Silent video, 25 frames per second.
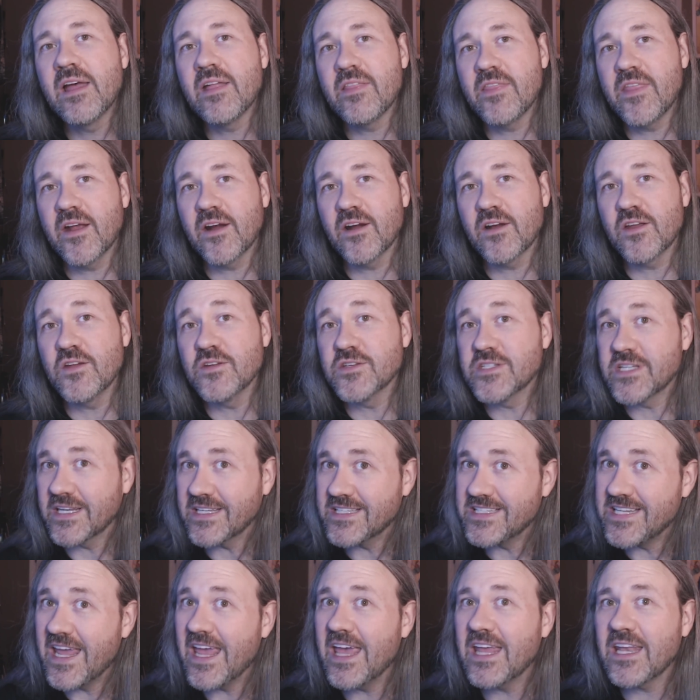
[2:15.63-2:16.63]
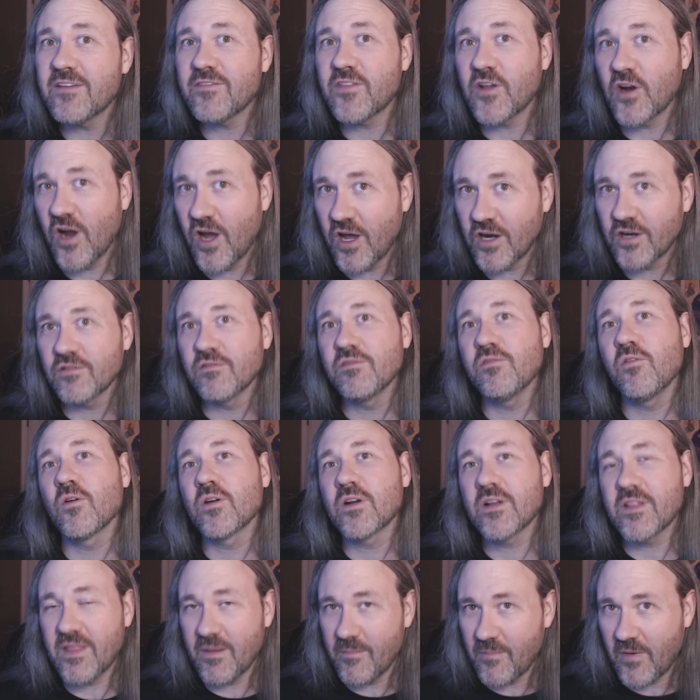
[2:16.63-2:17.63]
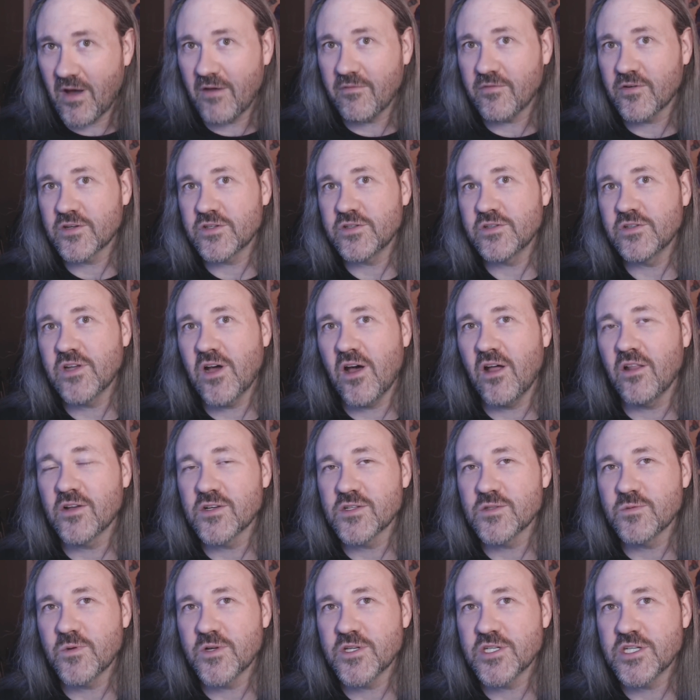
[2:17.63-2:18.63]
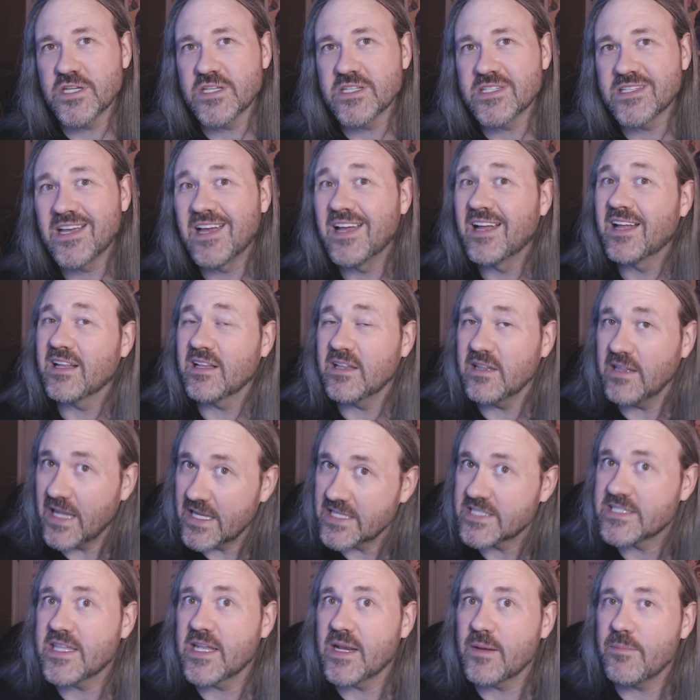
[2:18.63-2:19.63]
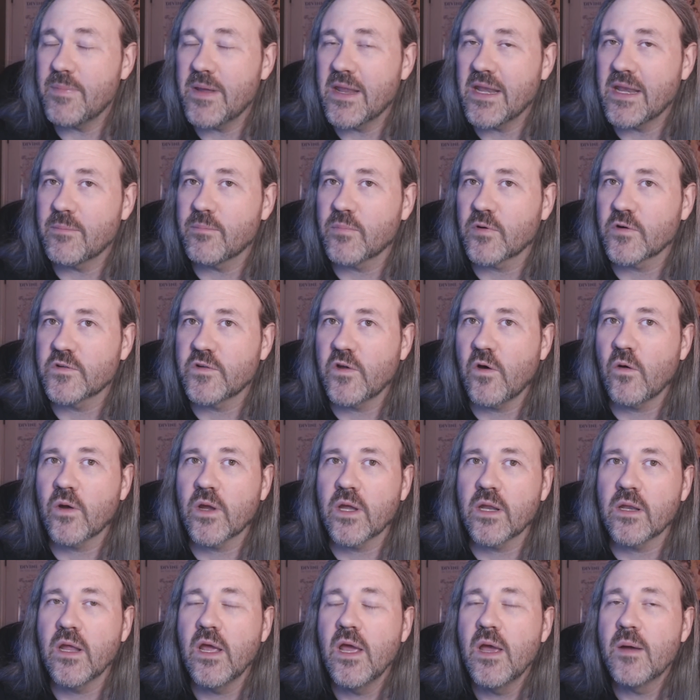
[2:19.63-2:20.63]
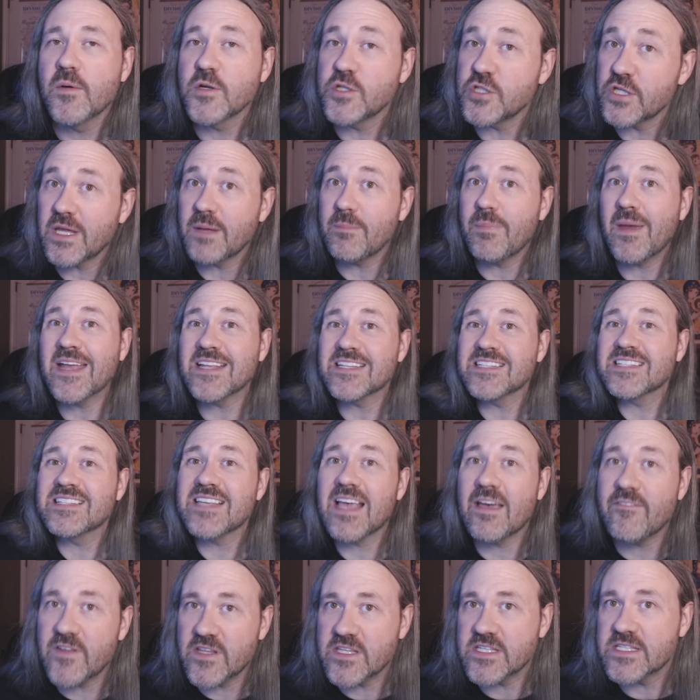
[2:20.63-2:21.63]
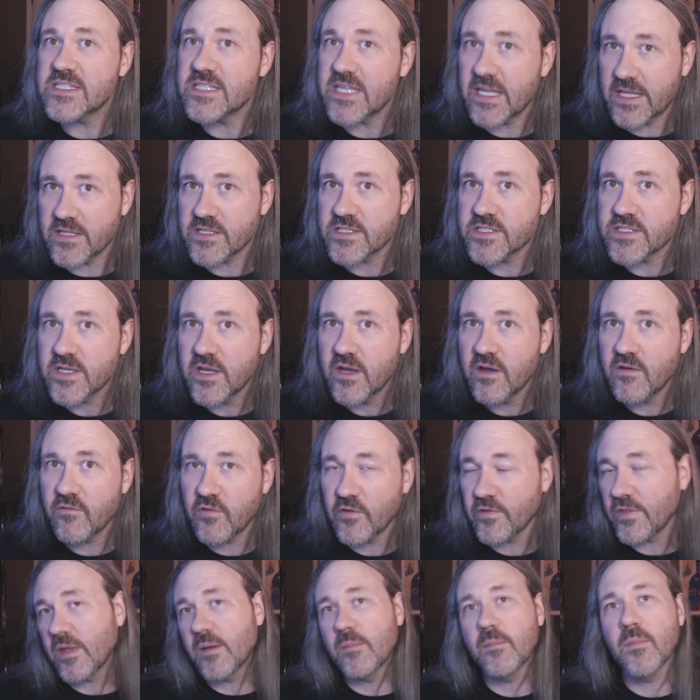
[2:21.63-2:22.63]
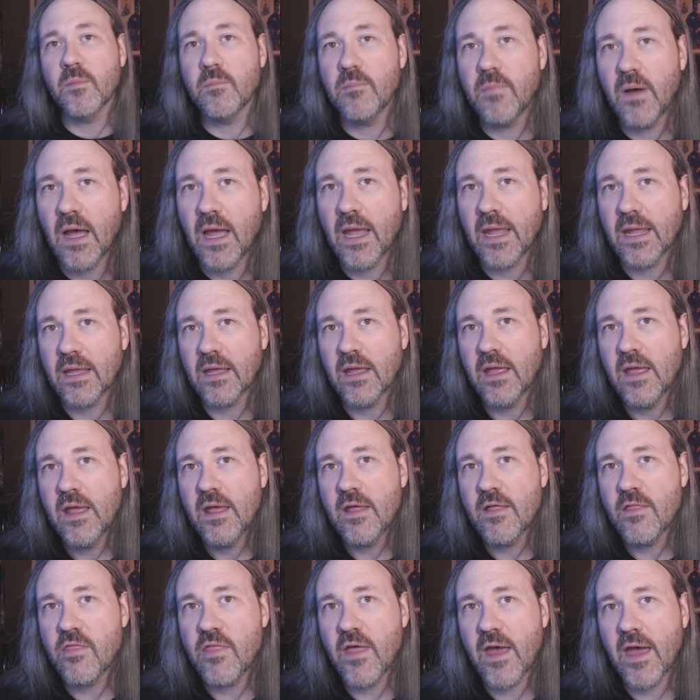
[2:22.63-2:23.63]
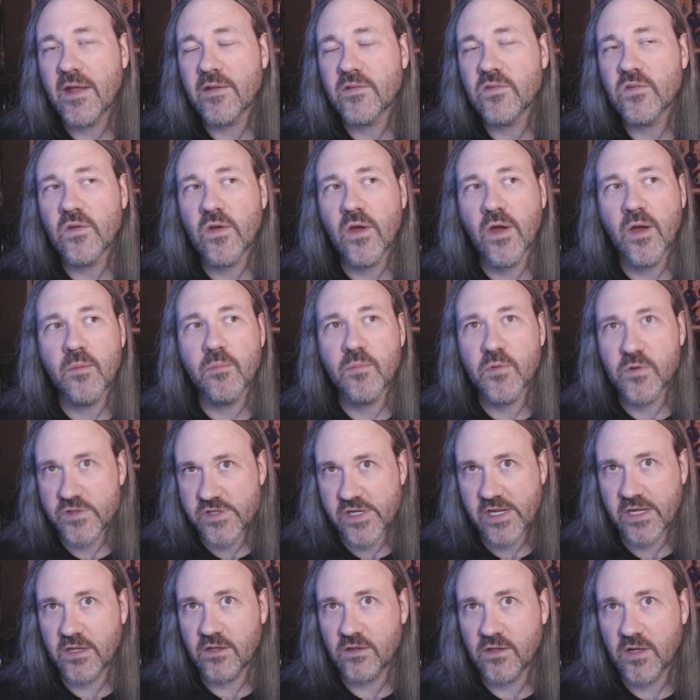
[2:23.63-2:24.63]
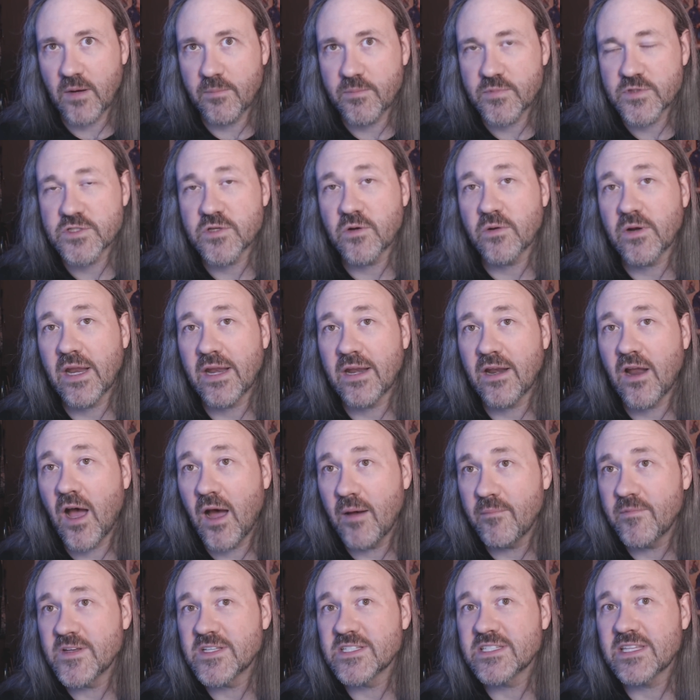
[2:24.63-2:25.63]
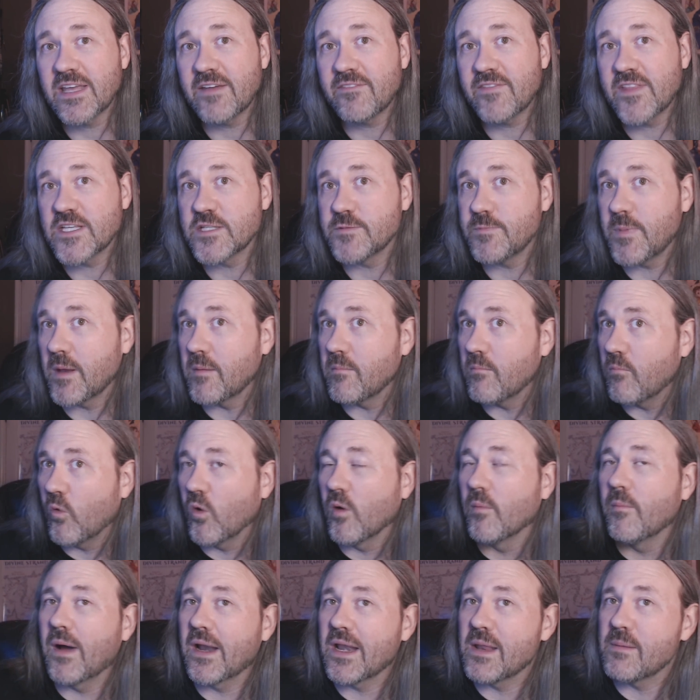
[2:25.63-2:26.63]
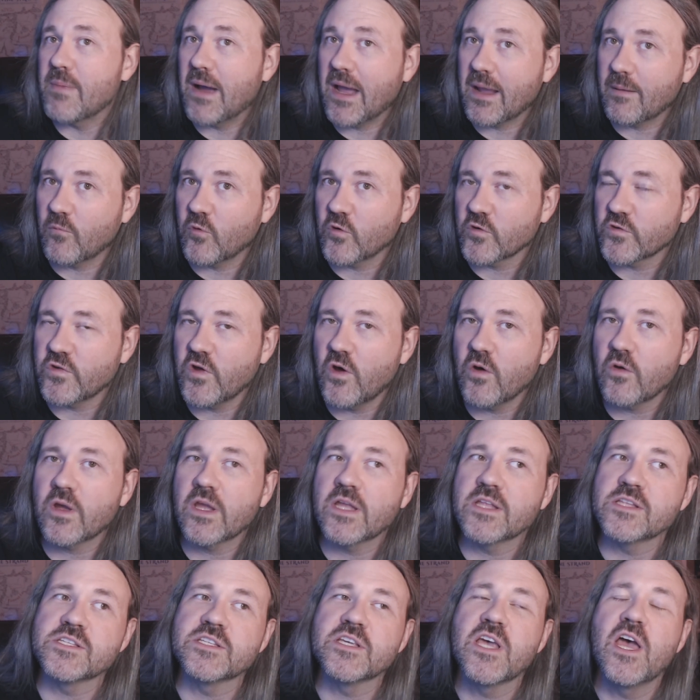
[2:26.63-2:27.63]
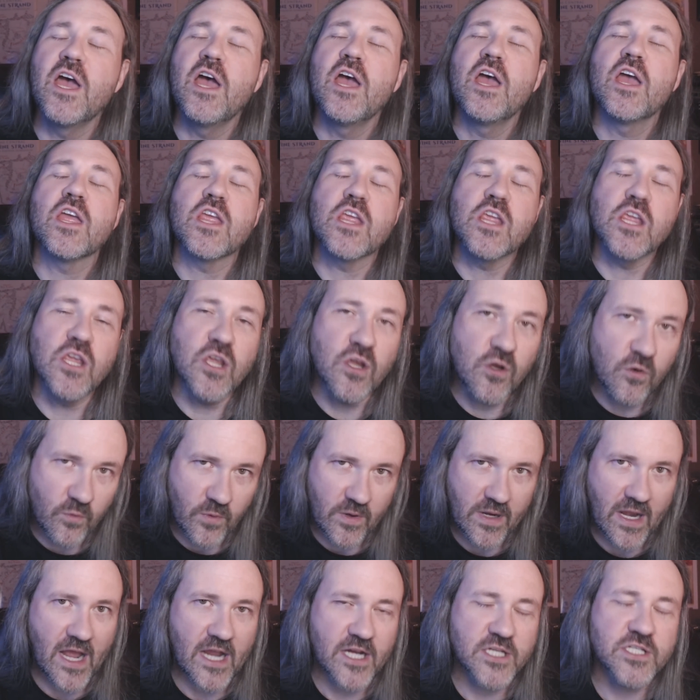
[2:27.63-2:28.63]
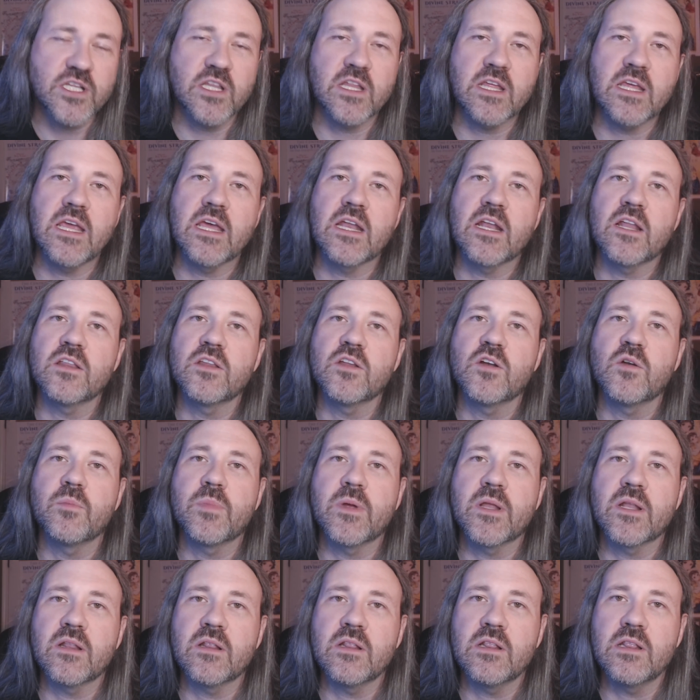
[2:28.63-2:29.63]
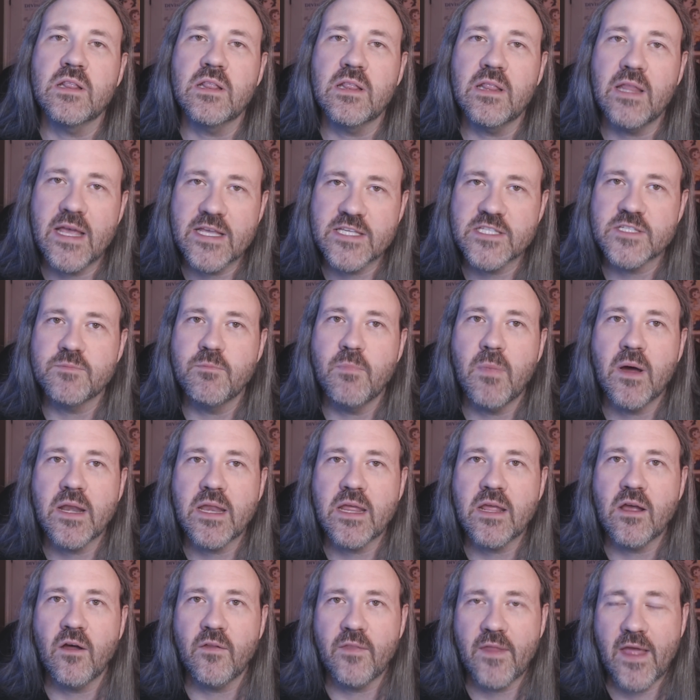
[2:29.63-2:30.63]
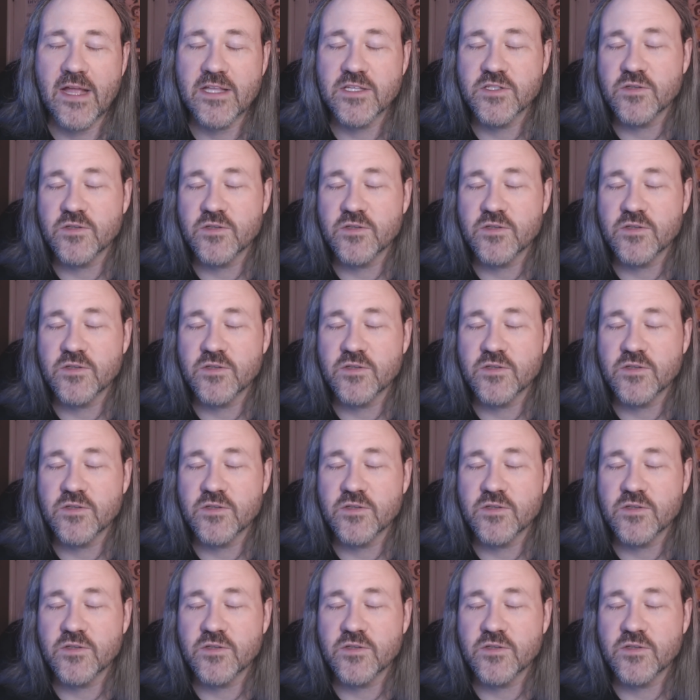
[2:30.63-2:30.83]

They're using ten of their one hundred forty they bought for two dollars, which is less than a penny per token, but you get paid seven cents for them buying that uh, particular episode. And obviously, if they spent more money buying more tokens, you would actually get a little bit less money on that.